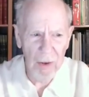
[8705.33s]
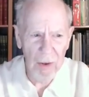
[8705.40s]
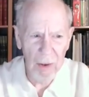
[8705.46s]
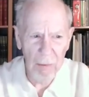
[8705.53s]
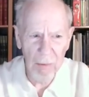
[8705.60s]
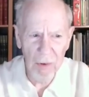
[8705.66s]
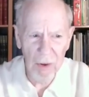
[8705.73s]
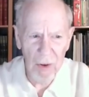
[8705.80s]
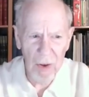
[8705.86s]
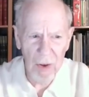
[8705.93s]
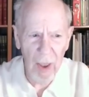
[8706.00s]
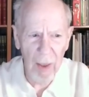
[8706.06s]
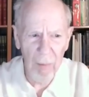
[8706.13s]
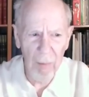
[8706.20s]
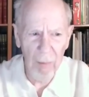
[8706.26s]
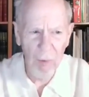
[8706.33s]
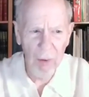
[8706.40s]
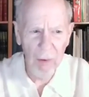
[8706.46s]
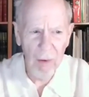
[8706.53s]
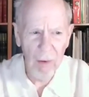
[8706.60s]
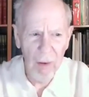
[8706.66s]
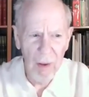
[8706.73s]
There was a time
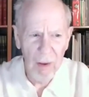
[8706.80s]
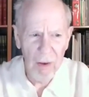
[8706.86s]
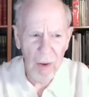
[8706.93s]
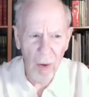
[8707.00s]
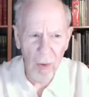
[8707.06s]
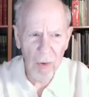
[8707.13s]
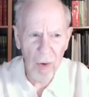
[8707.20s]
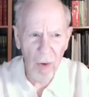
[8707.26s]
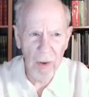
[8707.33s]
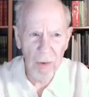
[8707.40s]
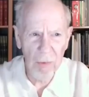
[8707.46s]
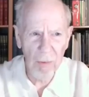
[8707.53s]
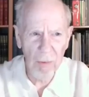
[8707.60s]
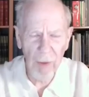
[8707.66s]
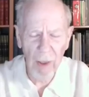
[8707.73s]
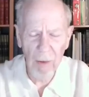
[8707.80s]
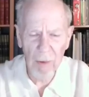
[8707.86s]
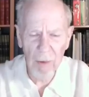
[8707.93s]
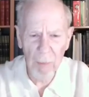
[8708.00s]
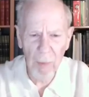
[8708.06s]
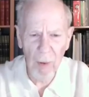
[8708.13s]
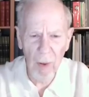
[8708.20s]
when toned coins were
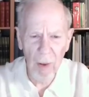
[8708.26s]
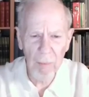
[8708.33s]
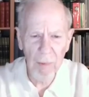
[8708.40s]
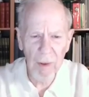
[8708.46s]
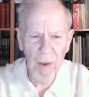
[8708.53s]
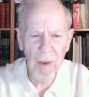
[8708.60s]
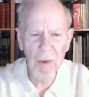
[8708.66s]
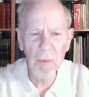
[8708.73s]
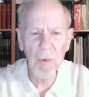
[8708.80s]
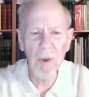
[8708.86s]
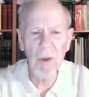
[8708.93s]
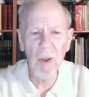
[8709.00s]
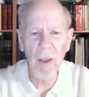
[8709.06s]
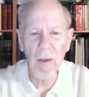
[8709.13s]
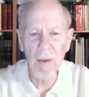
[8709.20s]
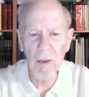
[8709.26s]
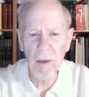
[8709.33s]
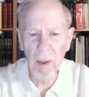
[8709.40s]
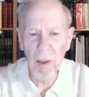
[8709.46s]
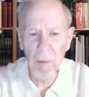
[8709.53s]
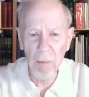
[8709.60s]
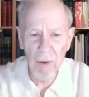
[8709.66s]
frowned upon because we thought that
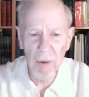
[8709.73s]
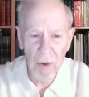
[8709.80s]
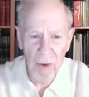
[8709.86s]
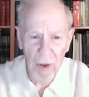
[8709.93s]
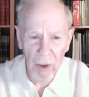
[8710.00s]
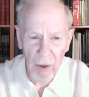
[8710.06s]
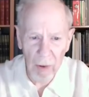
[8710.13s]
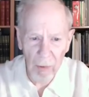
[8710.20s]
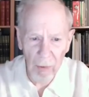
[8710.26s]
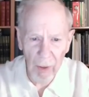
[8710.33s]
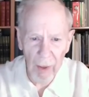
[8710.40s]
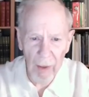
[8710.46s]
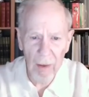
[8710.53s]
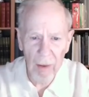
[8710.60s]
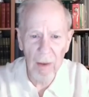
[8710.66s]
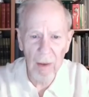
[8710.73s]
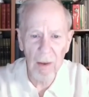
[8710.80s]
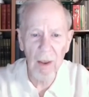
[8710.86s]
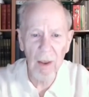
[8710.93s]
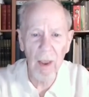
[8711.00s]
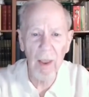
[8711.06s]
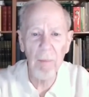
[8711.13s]
they would deteriorate in
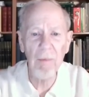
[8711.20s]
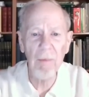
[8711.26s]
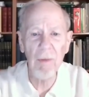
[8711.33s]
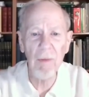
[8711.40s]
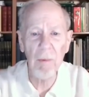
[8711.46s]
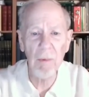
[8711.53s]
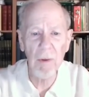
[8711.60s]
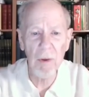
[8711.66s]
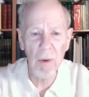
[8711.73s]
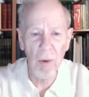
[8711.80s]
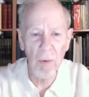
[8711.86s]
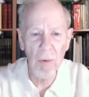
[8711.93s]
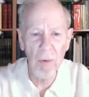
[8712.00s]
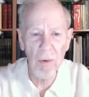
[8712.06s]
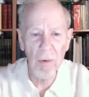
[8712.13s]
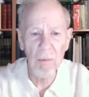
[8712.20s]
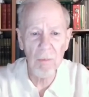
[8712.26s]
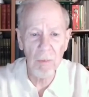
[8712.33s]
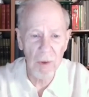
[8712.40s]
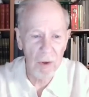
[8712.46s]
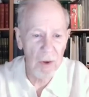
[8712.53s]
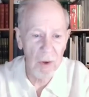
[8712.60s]
time if they were toned,
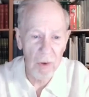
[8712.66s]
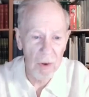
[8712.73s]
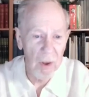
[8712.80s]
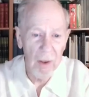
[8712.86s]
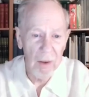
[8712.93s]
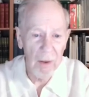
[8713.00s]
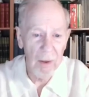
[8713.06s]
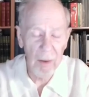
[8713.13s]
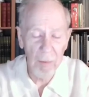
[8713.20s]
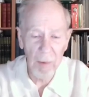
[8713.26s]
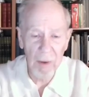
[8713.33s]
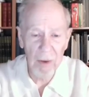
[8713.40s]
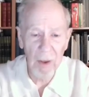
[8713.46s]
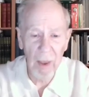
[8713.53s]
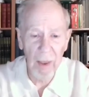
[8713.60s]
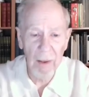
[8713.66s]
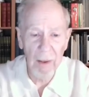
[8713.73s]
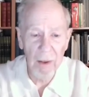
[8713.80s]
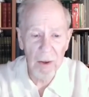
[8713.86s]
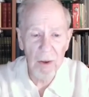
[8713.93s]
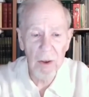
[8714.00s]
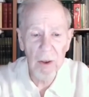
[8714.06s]
which is nothing but
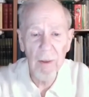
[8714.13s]
tarnish.